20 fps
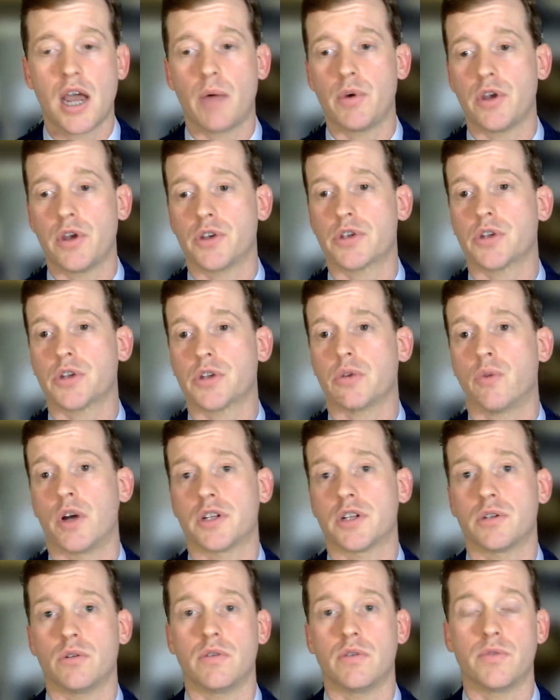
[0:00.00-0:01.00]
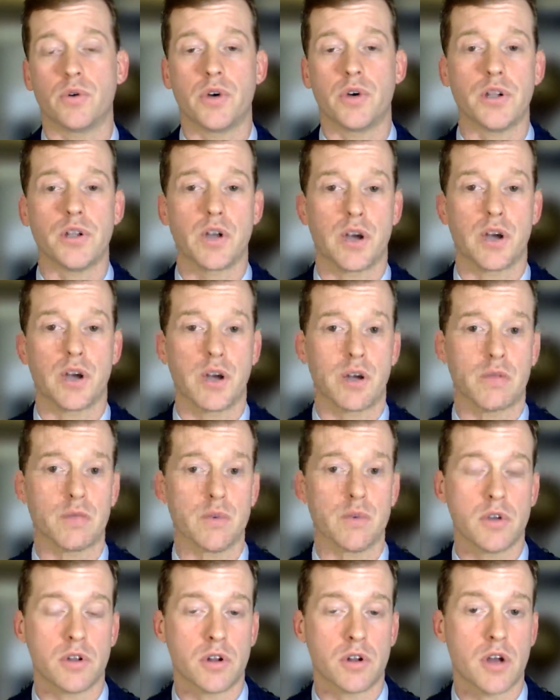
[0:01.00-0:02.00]
and we also want to avoid uh,
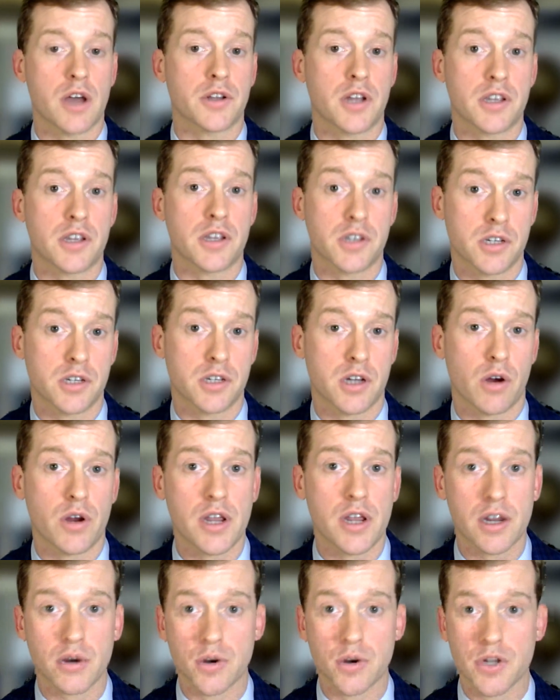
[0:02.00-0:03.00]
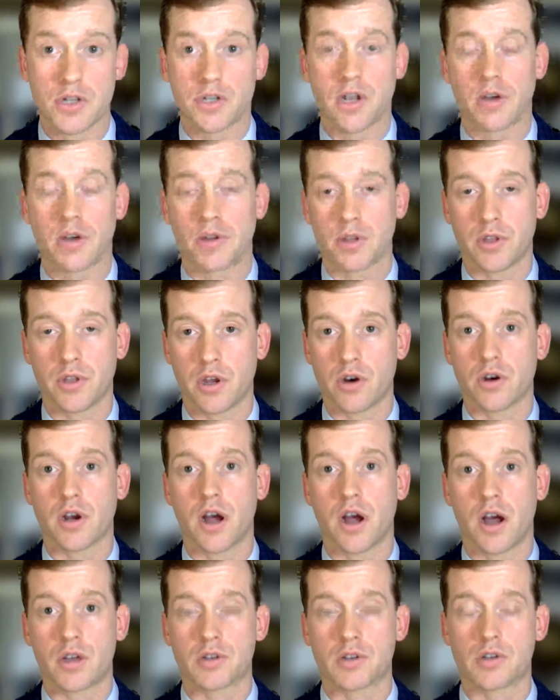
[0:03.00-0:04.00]
an unnecessary increase in healthcare
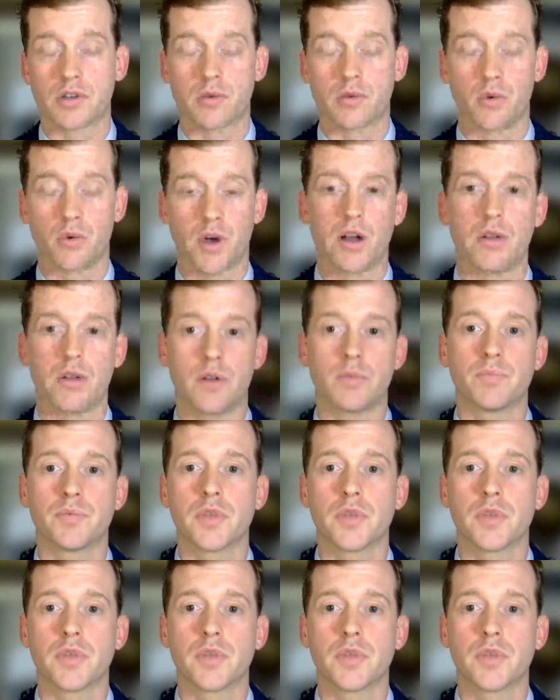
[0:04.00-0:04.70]
costs as well.